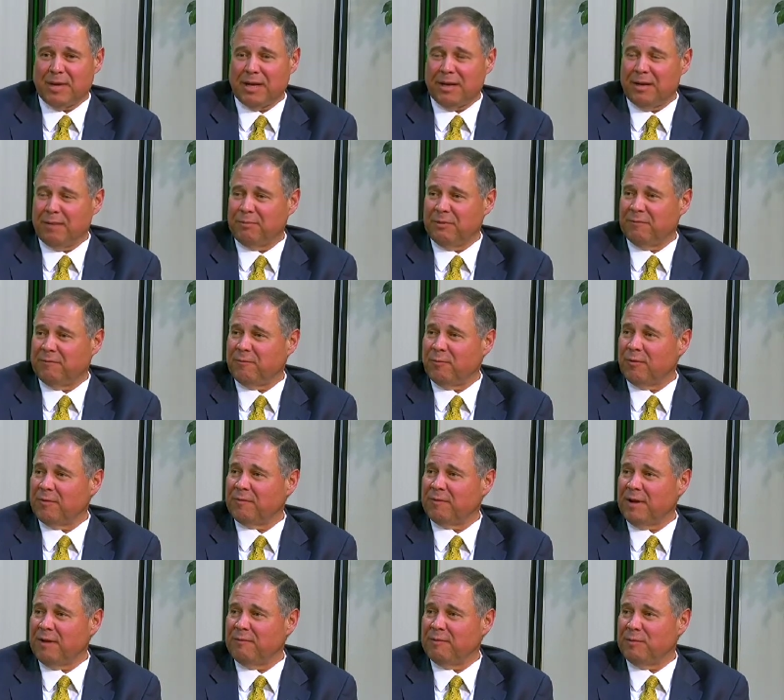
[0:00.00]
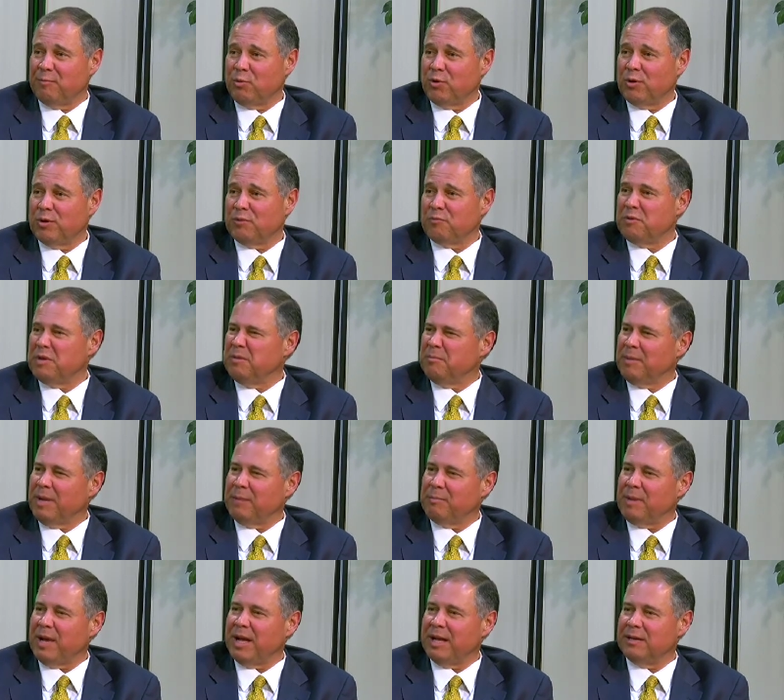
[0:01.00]
not up at four or five in the morning reading
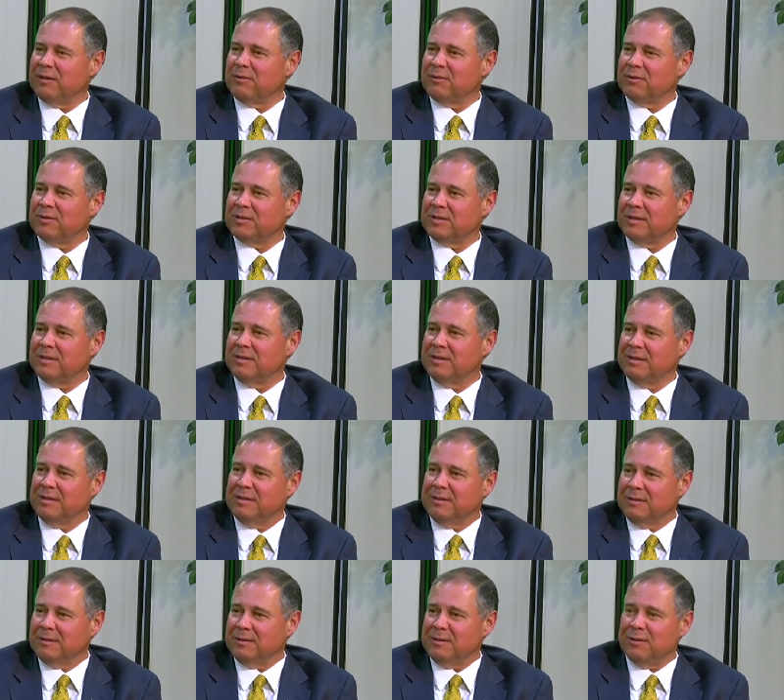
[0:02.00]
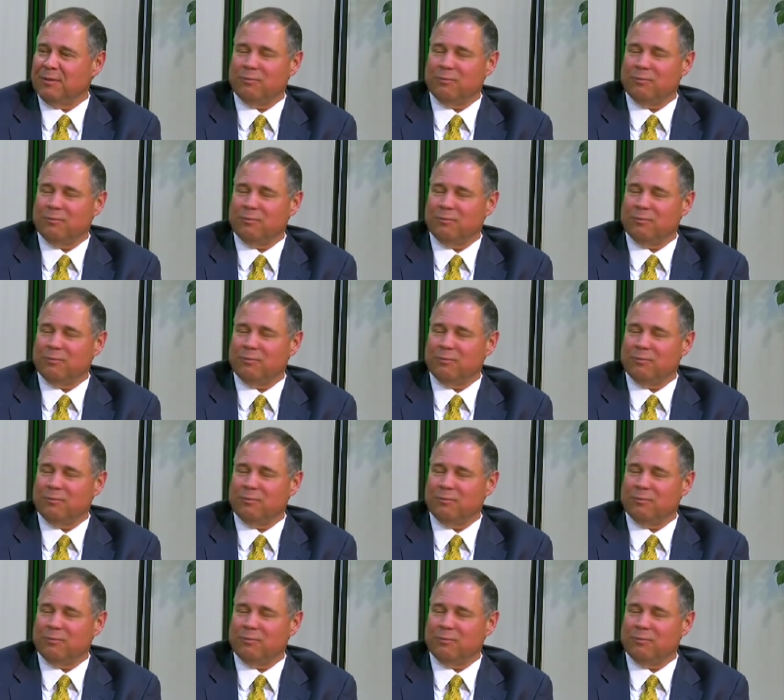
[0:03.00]
my binders, and yeah.